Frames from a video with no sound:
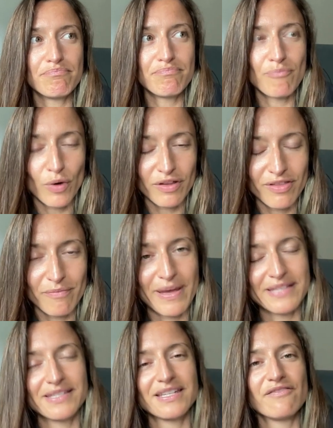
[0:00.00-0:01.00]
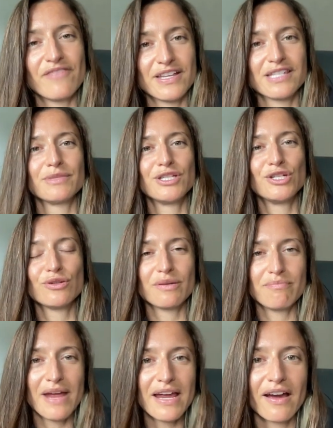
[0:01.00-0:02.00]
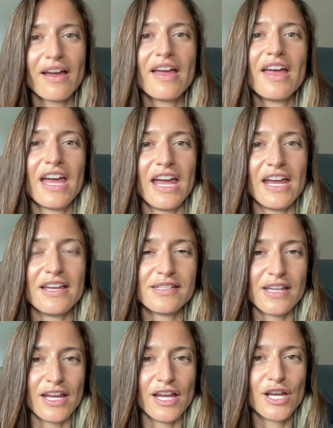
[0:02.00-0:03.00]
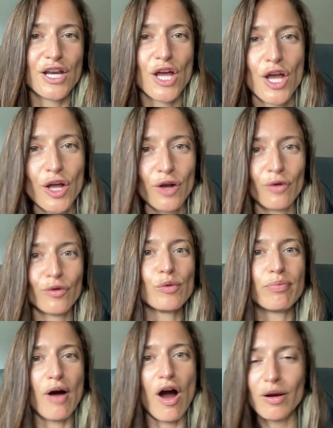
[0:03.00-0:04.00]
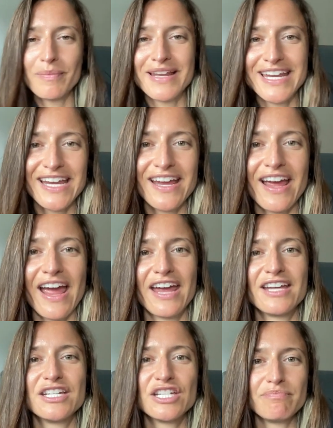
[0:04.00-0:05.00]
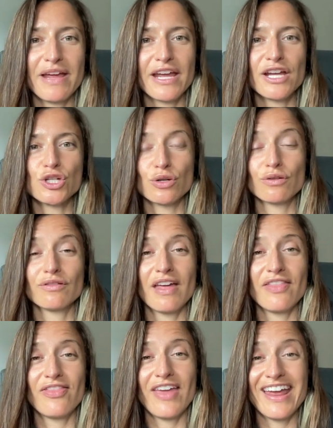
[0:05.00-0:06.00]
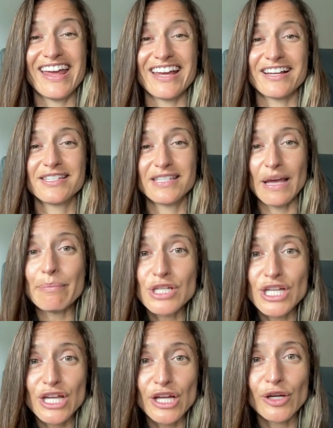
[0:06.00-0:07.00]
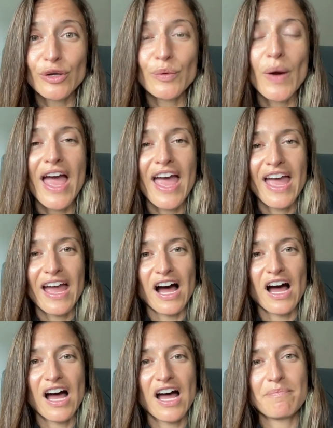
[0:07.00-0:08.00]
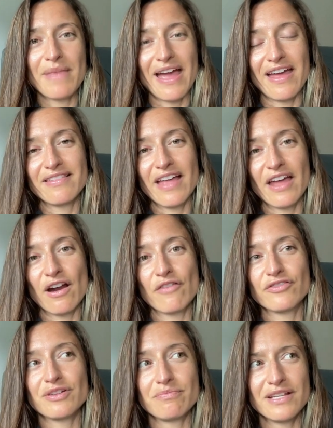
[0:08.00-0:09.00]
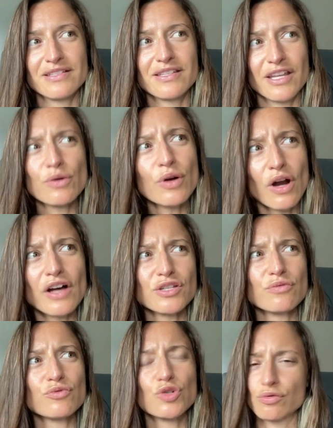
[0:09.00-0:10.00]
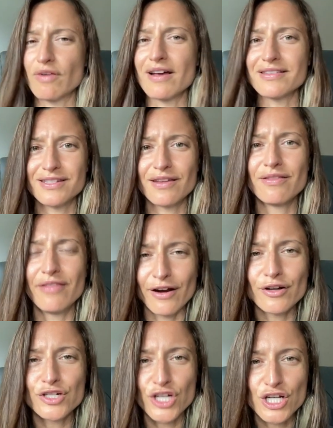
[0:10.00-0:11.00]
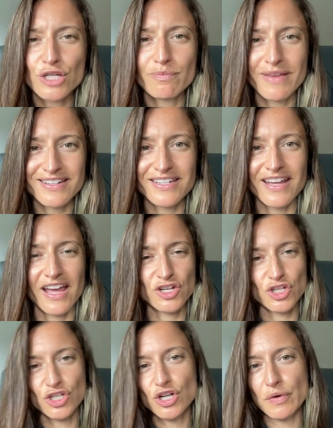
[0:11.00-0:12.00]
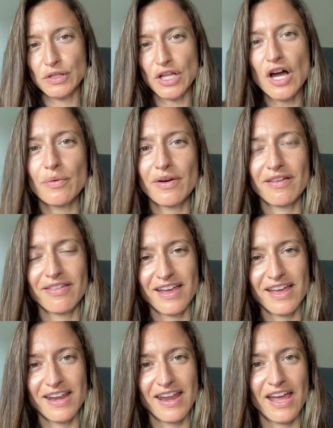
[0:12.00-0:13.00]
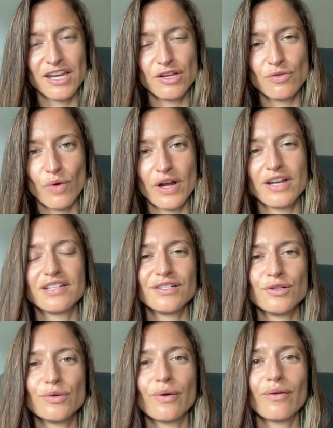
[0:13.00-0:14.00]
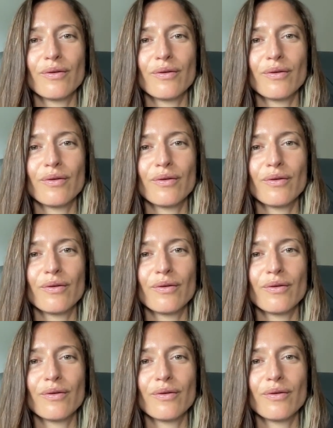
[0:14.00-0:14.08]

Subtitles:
one of the best investments you could make is in group harmony and making sure that they accept you. And that often means that you could also trust their judgment and just go along with it. And you wanted to